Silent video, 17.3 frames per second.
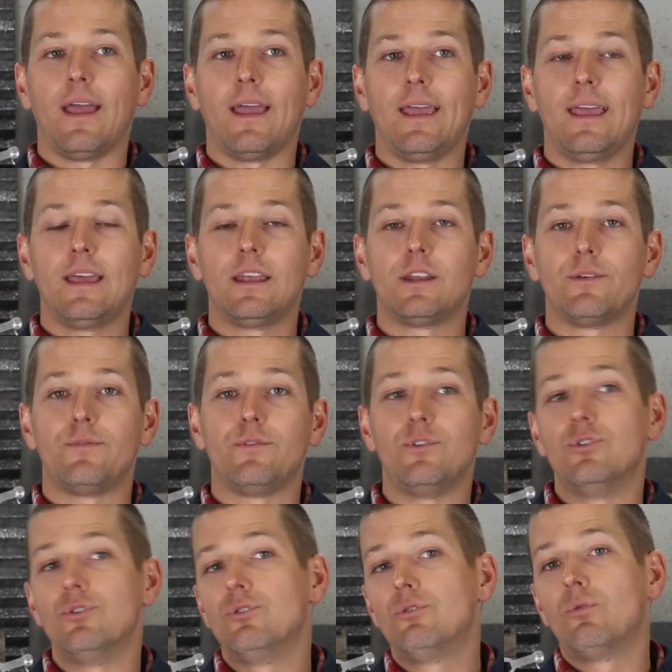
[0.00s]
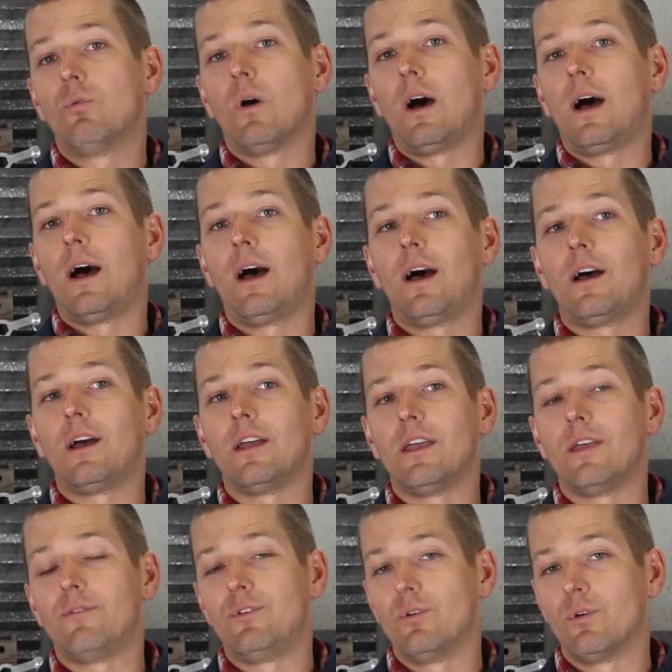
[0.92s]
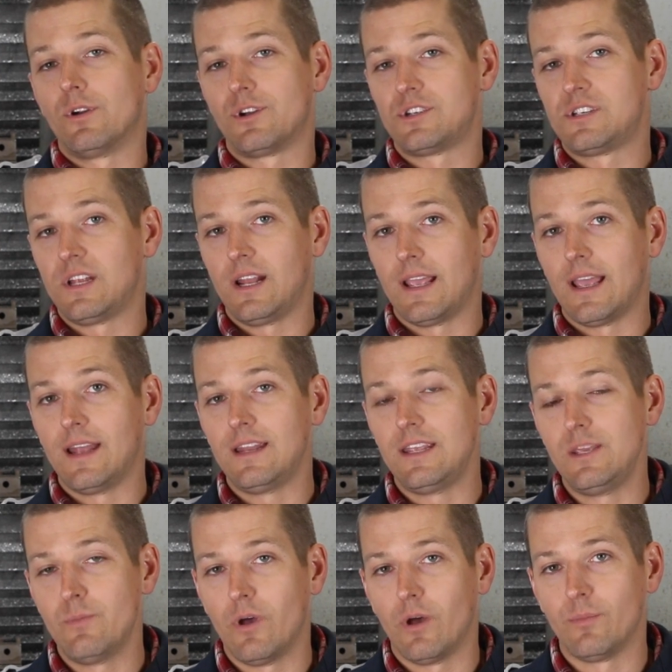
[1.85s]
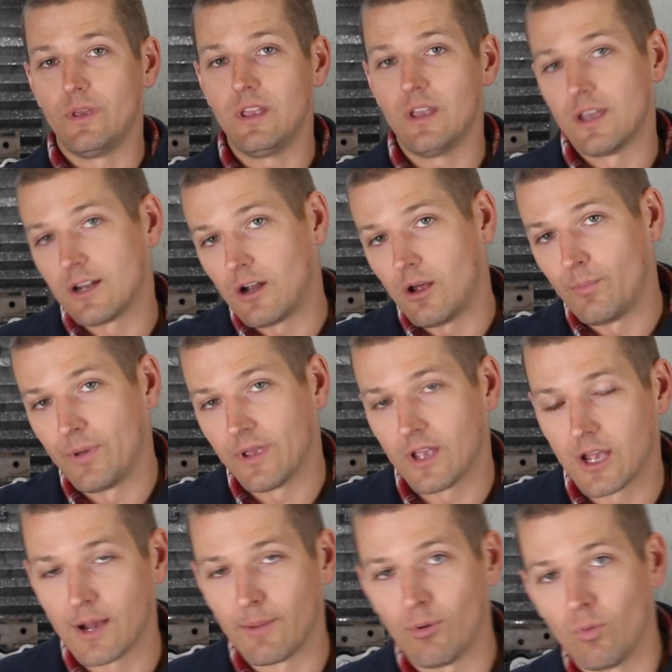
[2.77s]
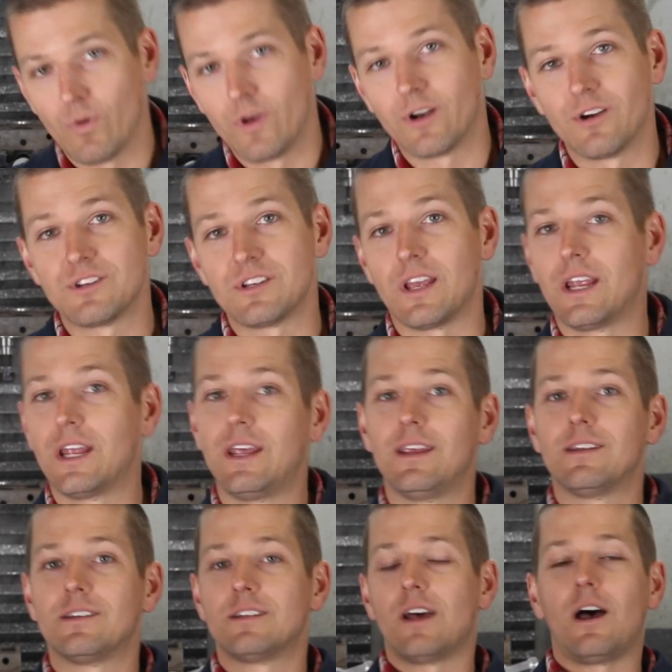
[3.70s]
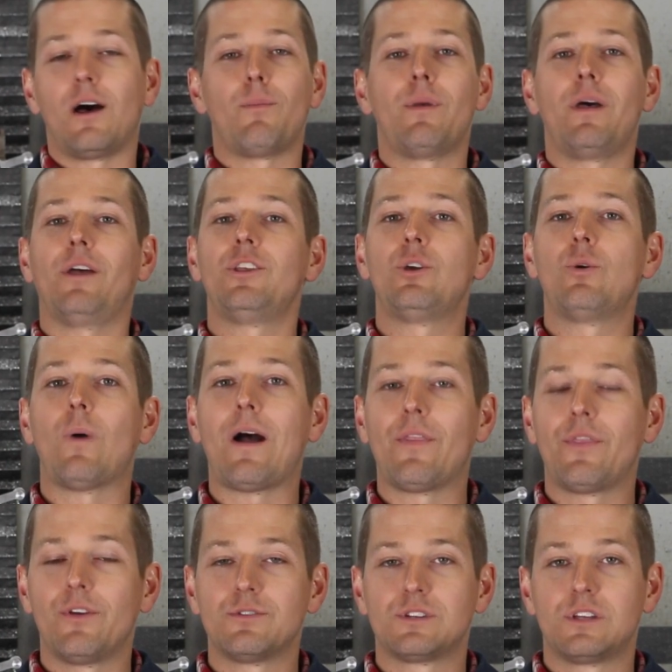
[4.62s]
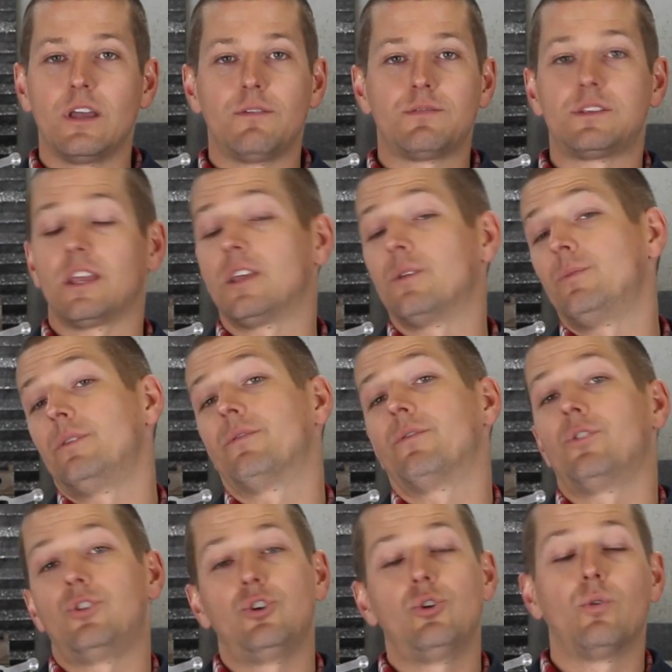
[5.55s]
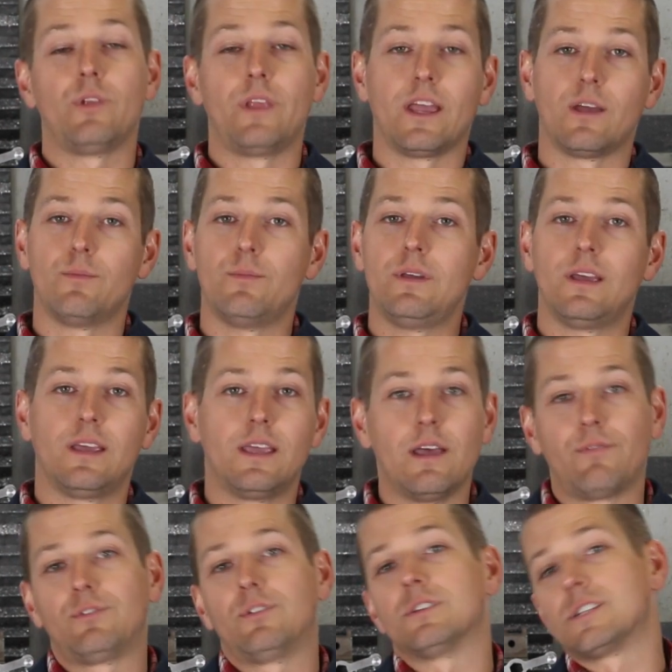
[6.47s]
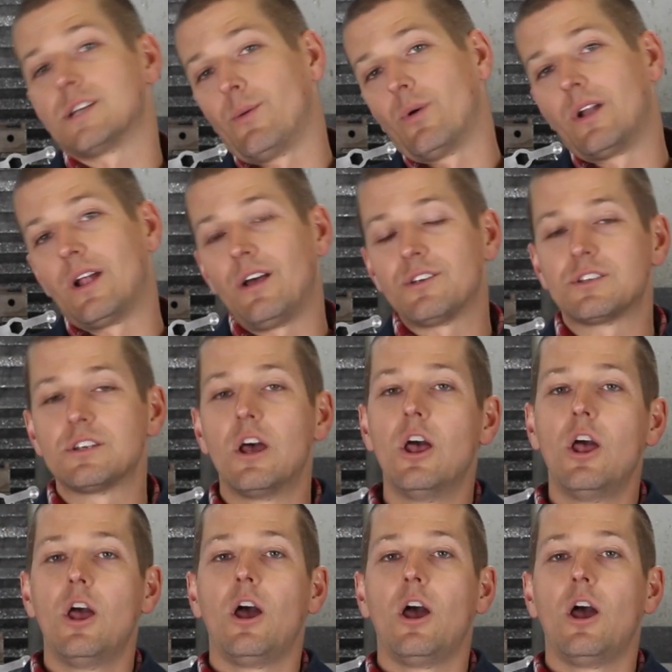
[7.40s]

And if you uh, if you're interested, again, email me, and I'll pick a couple winners and I'll mail you out those gifts. They can be for you, or they can be a gift to someone else.